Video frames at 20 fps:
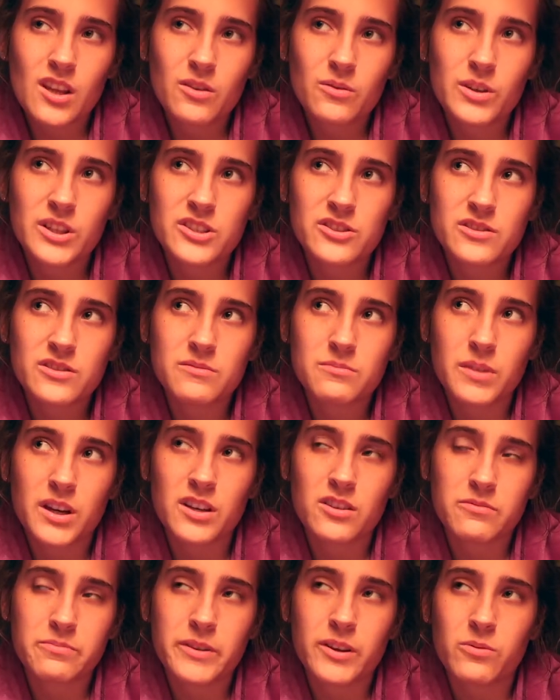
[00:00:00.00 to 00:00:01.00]
which
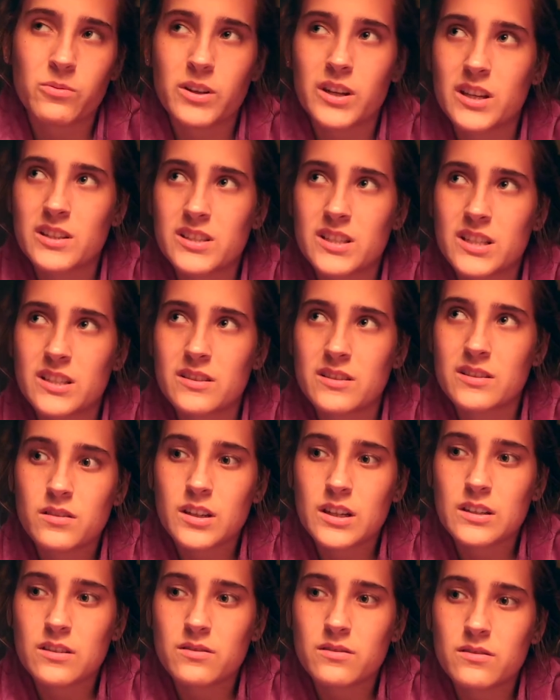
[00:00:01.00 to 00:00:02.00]
might have been what I did.
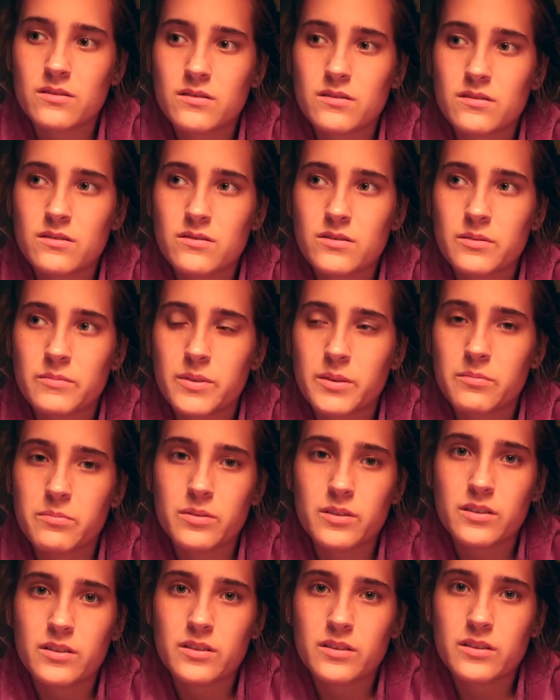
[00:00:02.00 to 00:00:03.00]
I don't
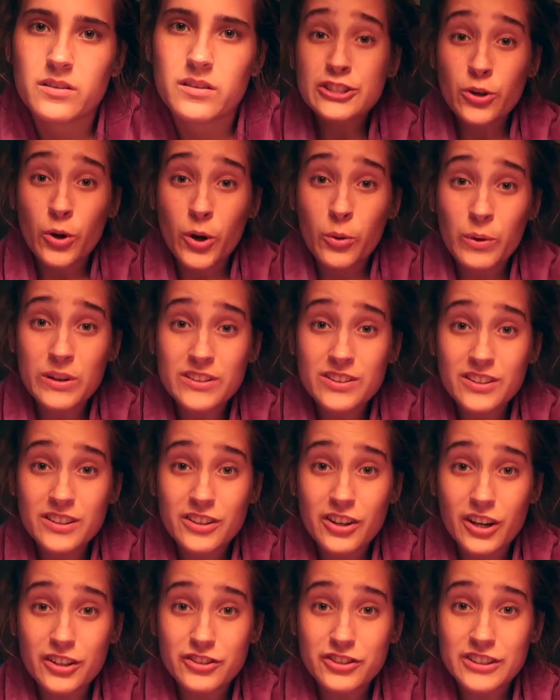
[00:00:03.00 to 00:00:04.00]
remember. So I went to the
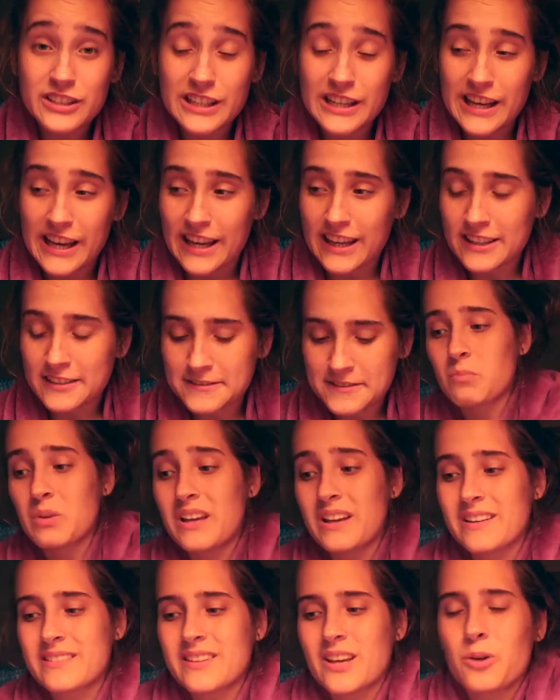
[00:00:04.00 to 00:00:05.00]
doctor today
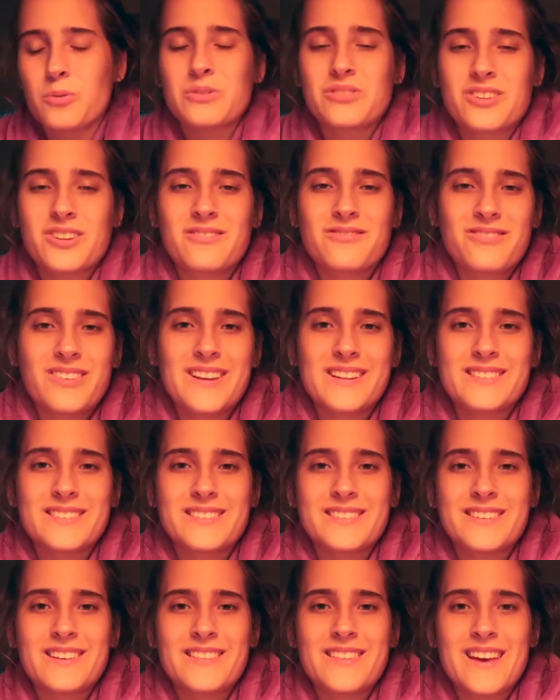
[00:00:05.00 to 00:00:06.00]
because I was
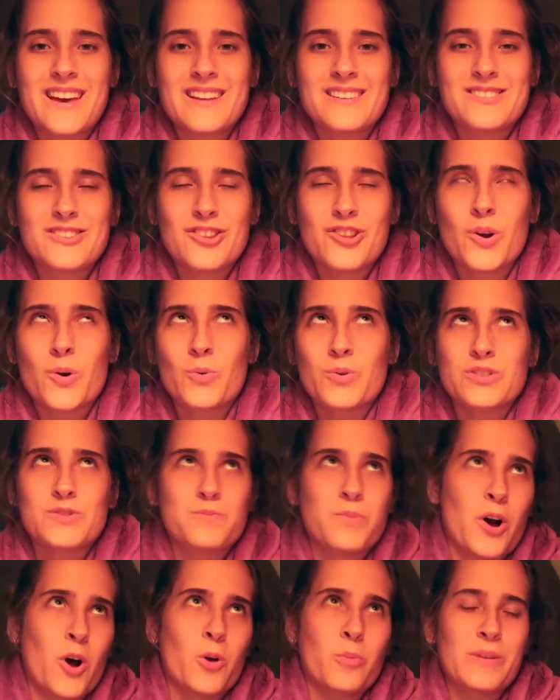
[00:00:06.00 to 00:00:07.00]
convinced that there was
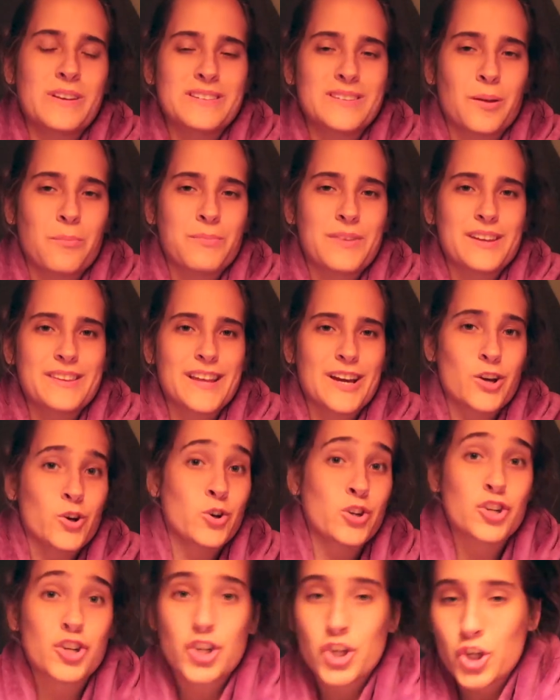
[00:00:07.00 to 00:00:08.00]
probably something that
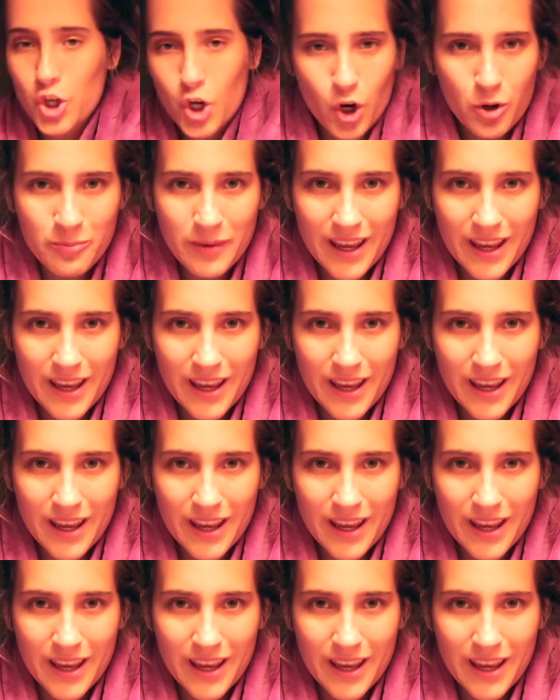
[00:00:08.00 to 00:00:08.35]
could cure